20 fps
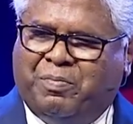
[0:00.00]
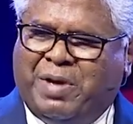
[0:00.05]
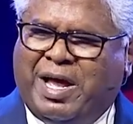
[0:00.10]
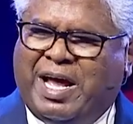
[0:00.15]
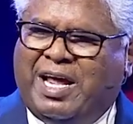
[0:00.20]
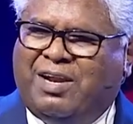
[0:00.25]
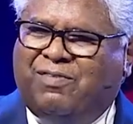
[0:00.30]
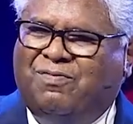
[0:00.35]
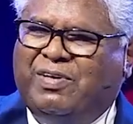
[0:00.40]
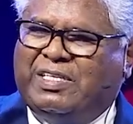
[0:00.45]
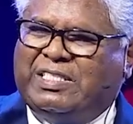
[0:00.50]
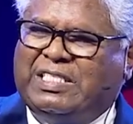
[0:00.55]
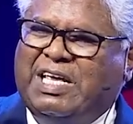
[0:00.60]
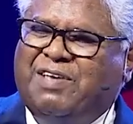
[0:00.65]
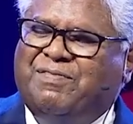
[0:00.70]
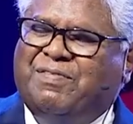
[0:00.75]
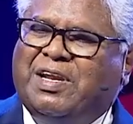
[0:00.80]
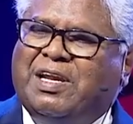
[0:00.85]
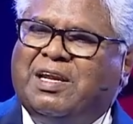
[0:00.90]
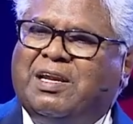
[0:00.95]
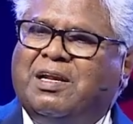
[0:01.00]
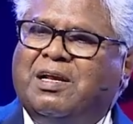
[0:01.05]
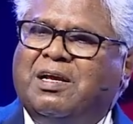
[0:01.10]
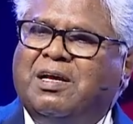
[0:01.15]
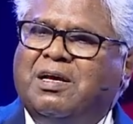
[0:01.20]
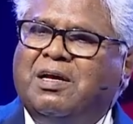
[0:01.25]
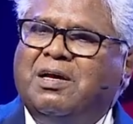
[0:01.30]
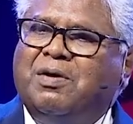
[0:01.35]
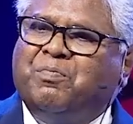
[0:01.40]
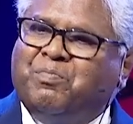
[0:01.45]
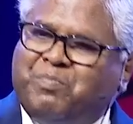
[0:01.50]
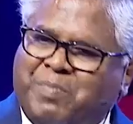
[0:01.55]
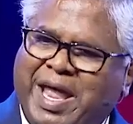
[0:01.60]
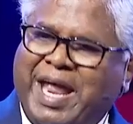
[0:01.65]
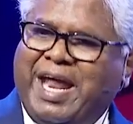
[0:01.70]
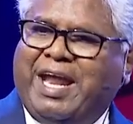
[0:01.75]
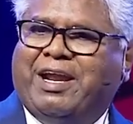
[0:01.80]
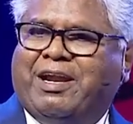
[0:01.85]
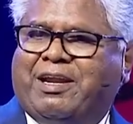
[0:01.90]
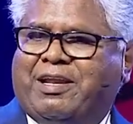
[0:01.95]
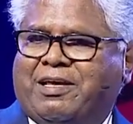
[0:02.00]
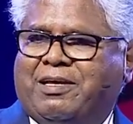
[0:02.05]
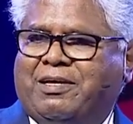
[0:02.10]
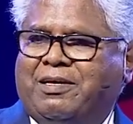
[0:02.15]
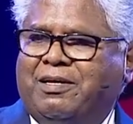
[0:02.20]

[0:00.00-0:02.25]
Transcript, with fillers: man was even made,